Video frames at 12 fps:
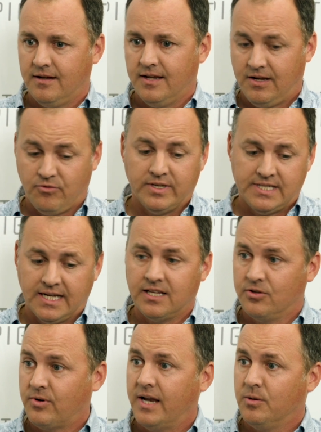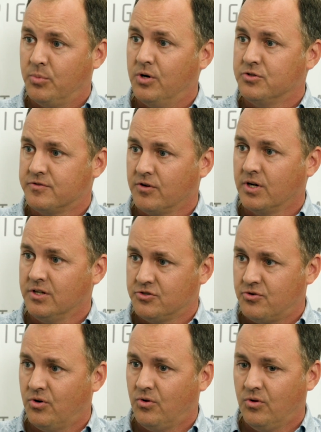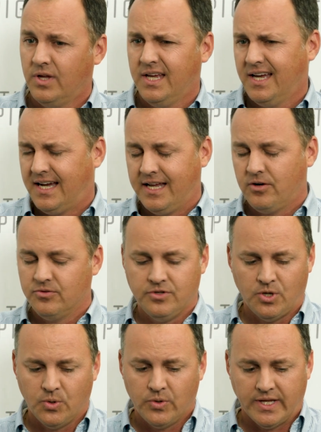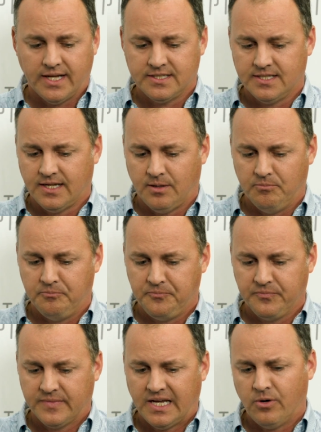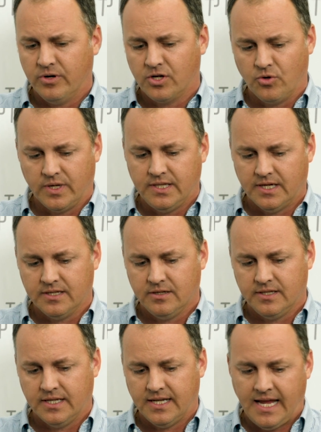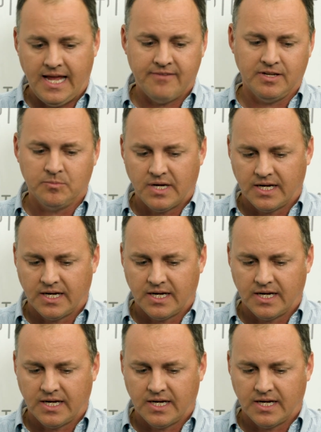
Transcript: have we taken the right approach for control. I don't know that I would agree that having